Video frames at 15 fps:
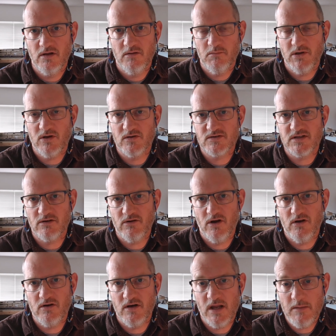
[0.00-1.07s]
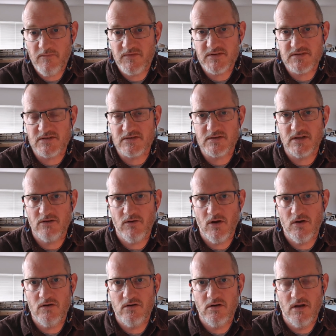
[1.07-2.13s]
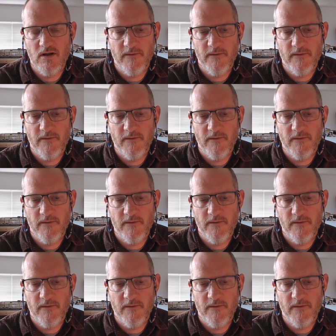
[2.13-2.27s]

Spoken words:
because their own emphasis, their own